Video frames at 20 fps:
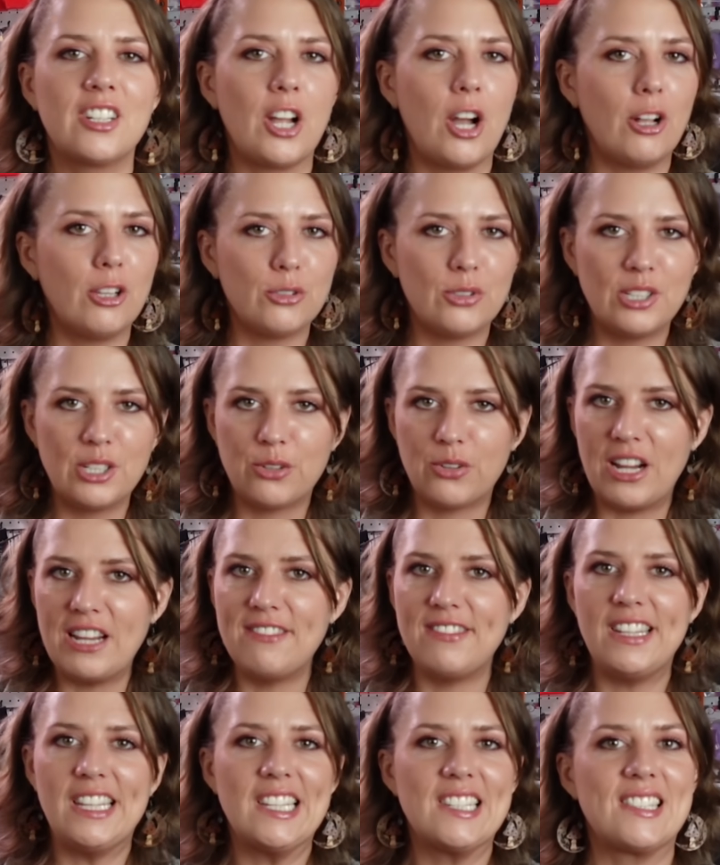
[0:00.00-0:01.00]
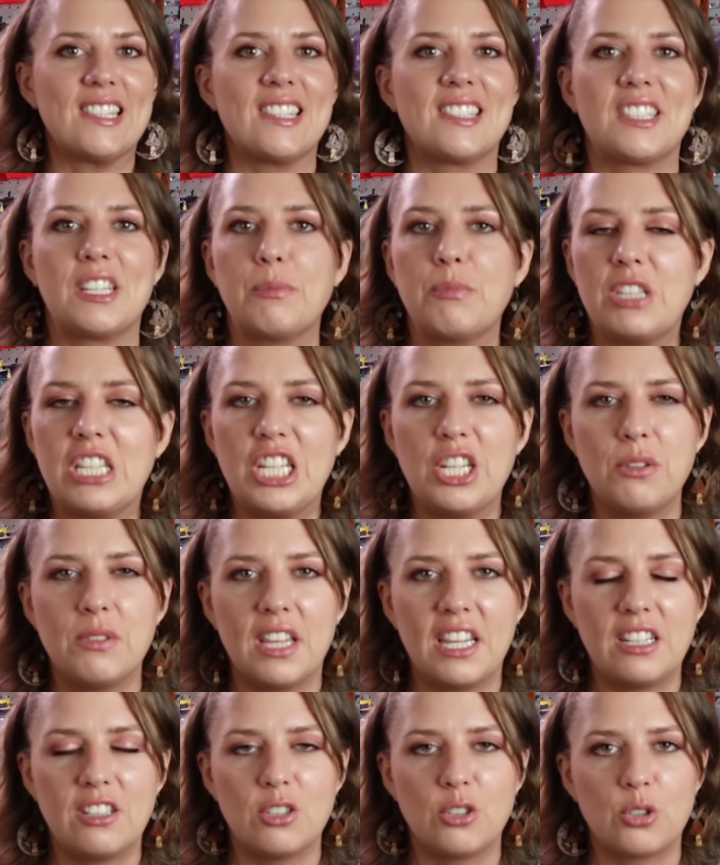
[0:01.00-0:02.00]
Color engraving, is it something you'd
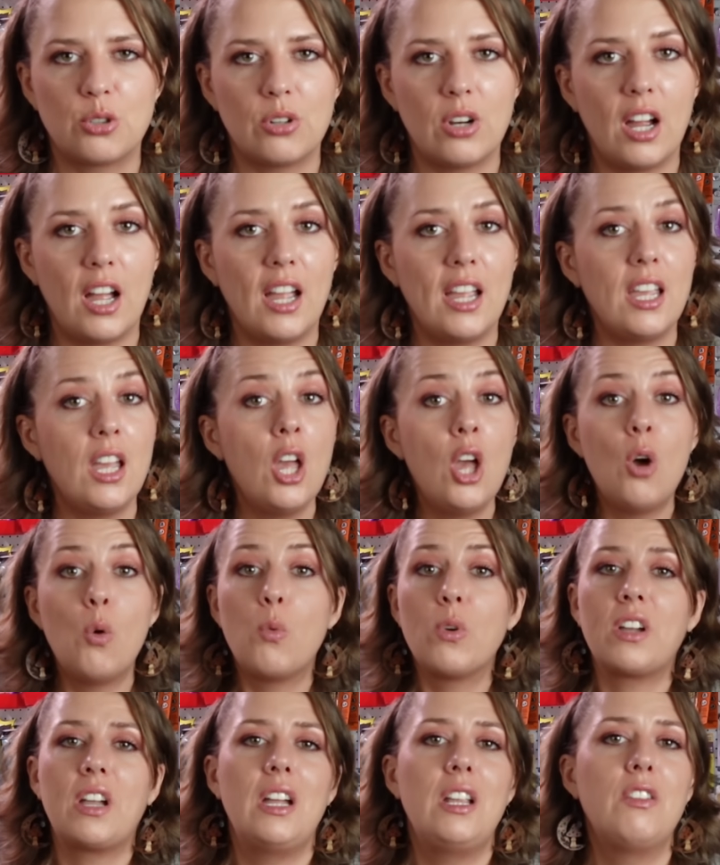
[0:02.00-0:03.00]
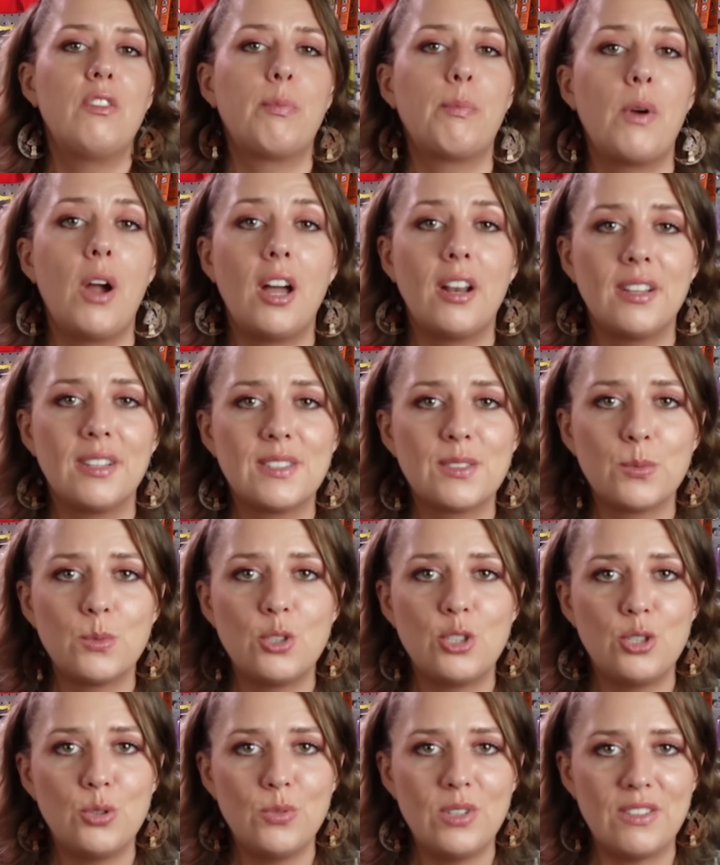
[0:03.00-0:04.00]
like to try? What kind of products
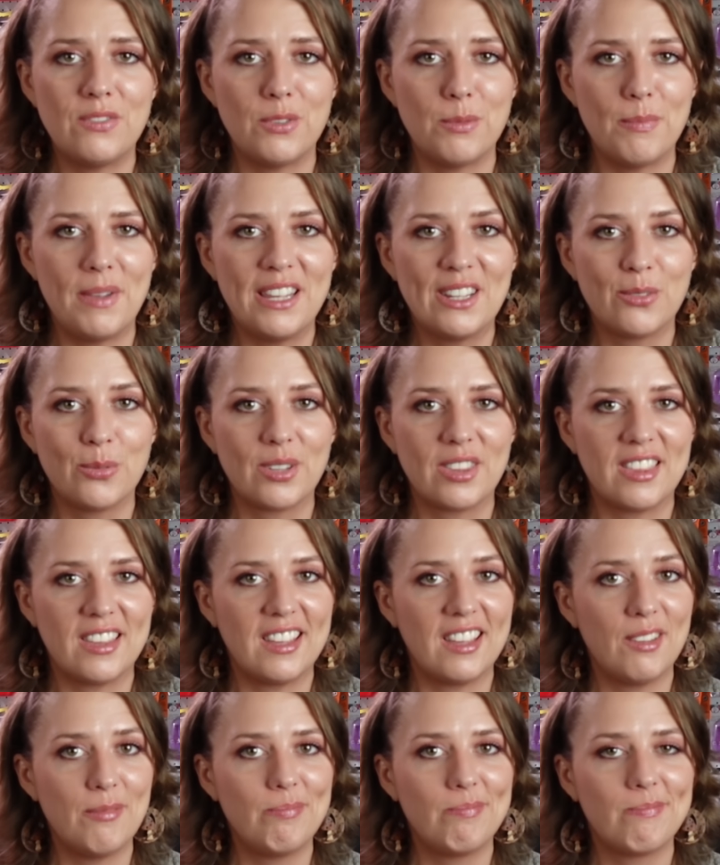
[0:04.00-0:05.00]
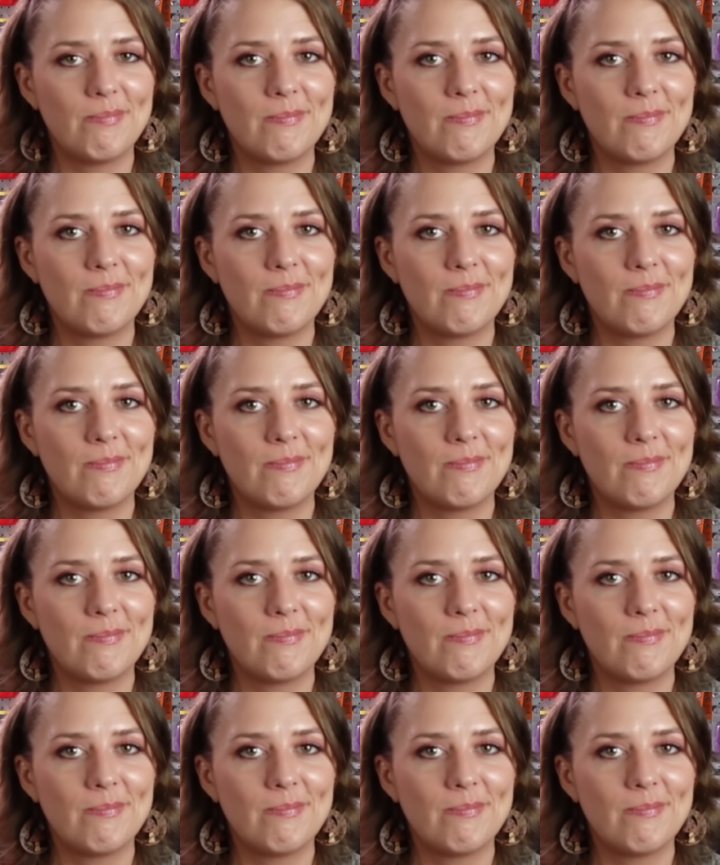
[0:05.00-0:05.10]
would you even make with it?